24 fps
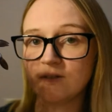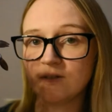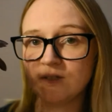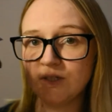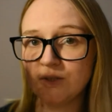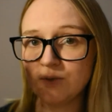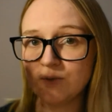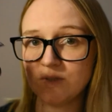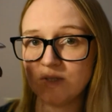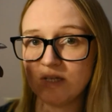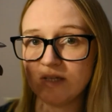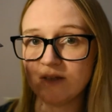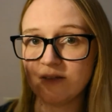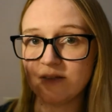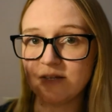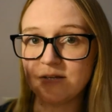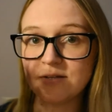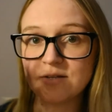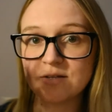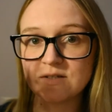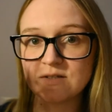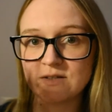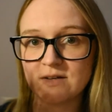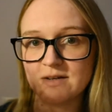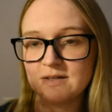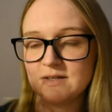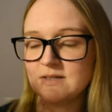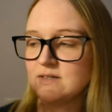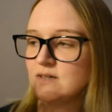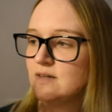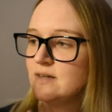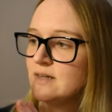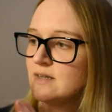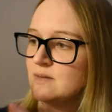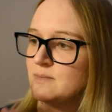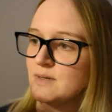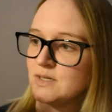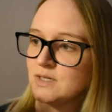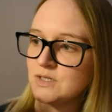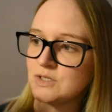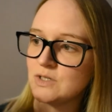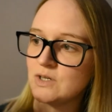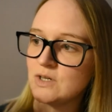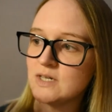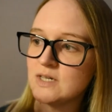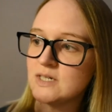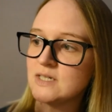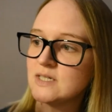you'll see that the other side is a little bit
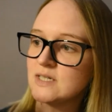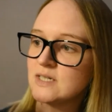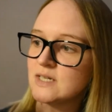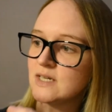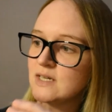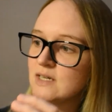duller,